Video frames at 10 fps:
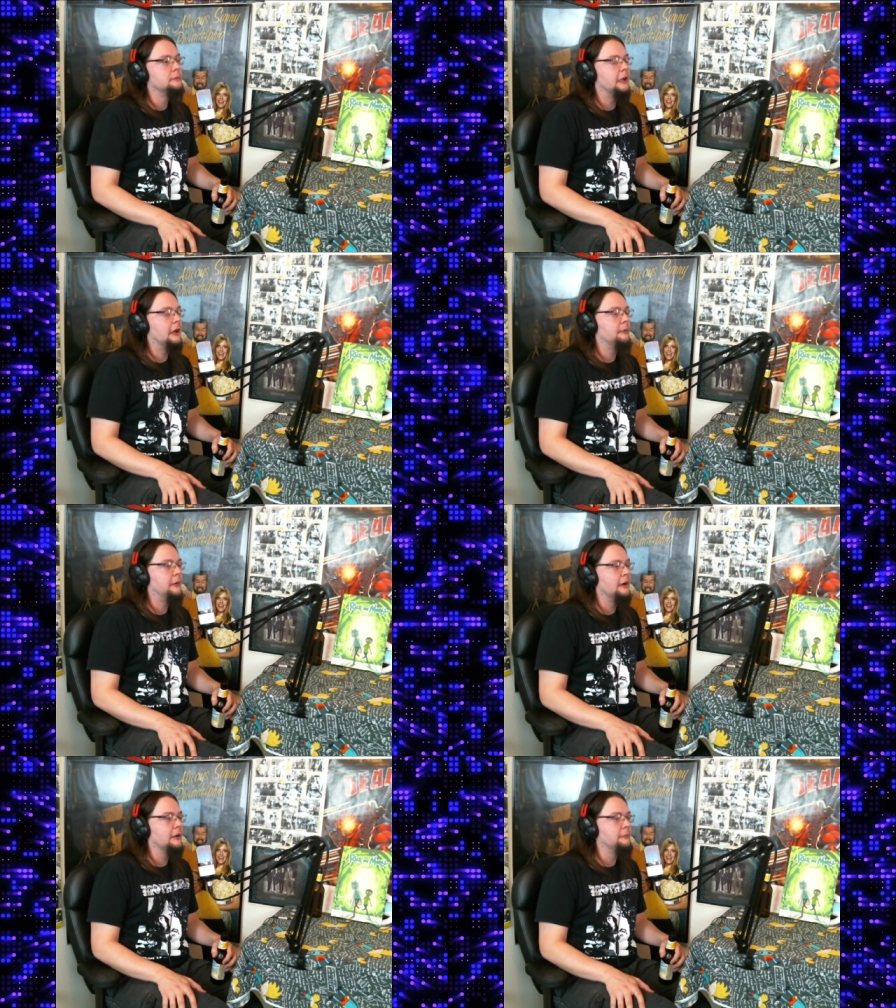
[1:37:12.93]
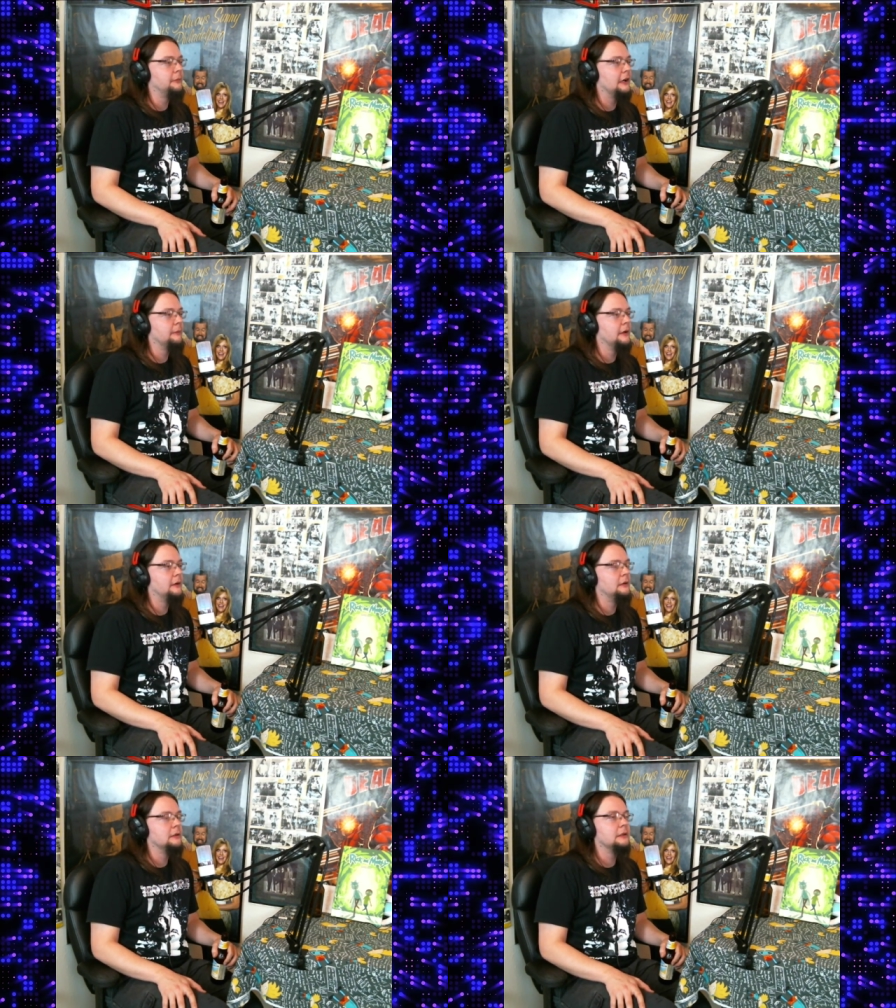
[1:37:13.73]
Yeah, American black
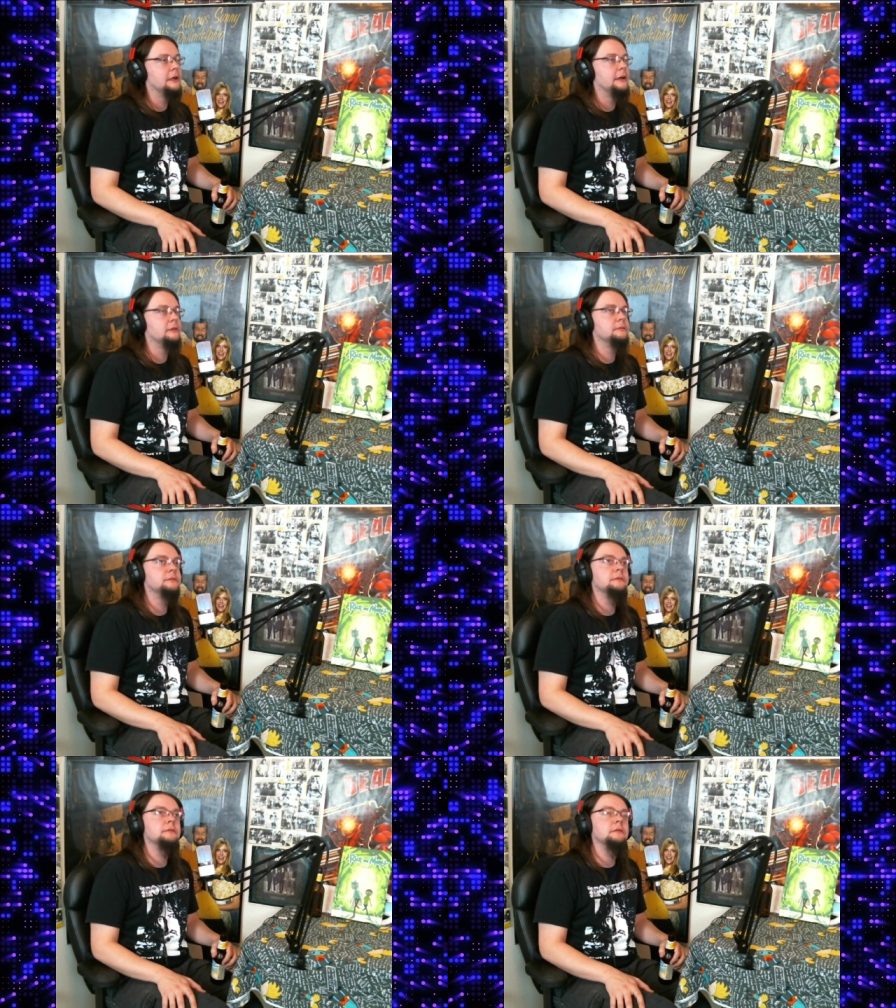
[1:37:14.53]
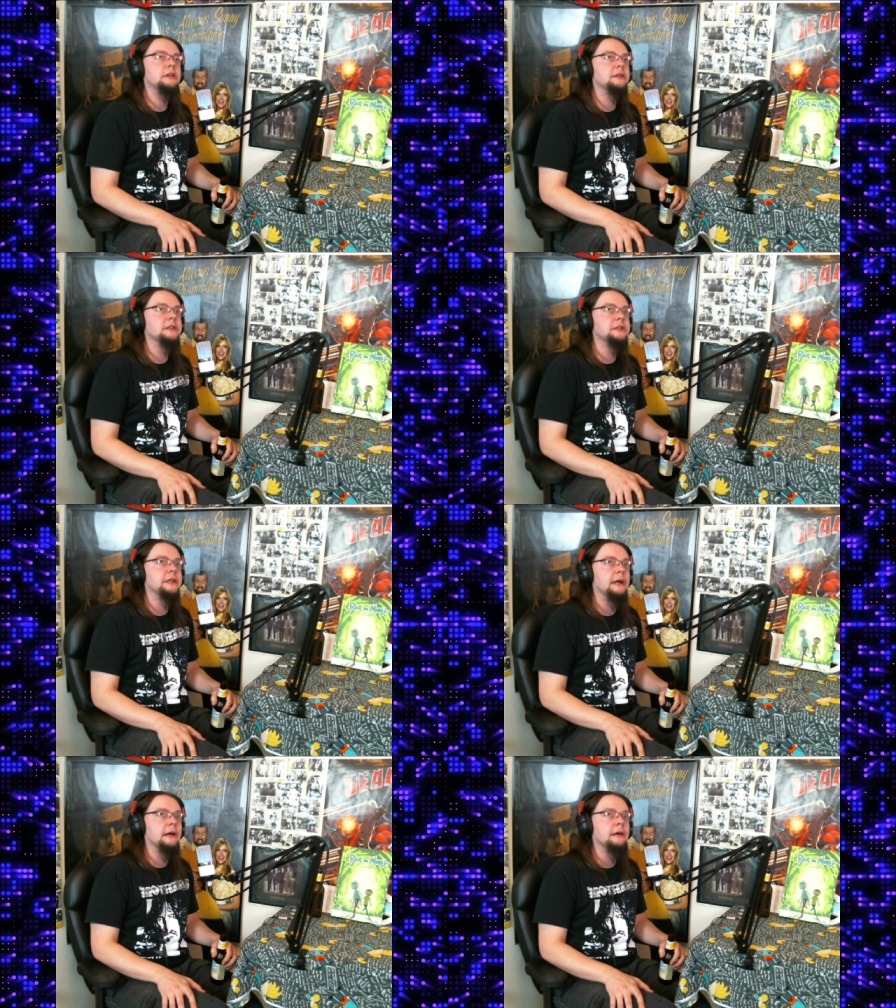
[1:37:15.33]
metal. What else is
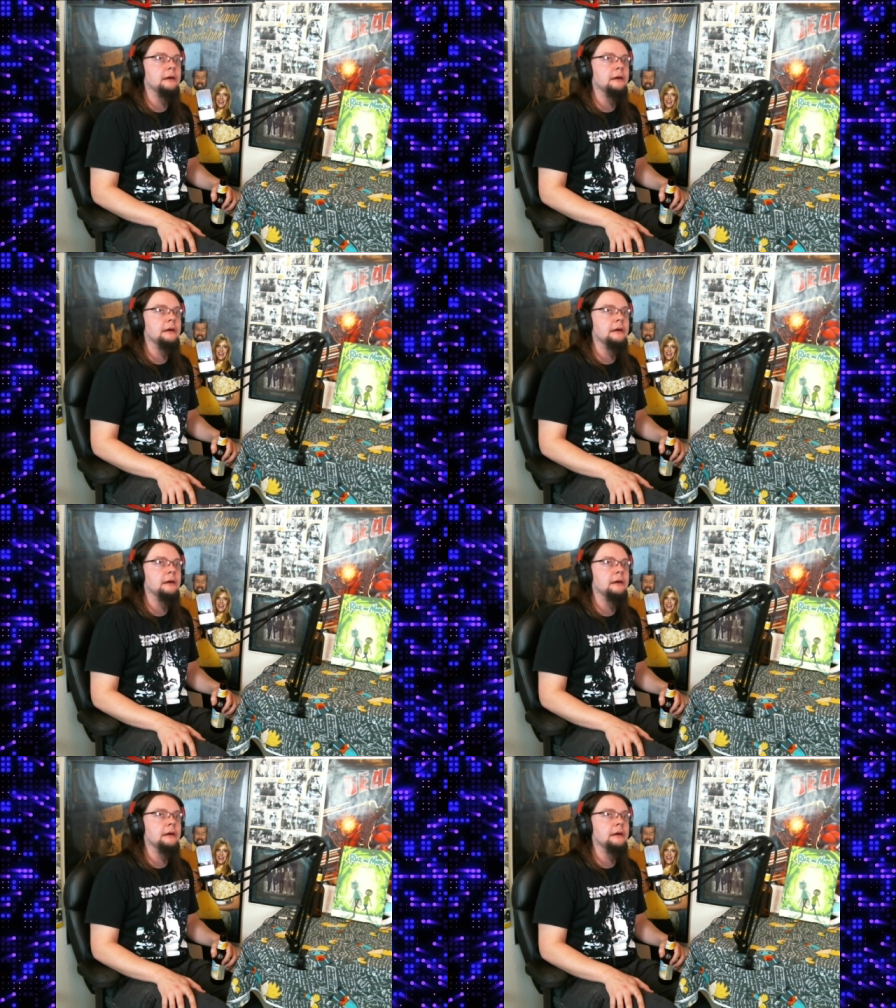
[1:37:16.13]
there?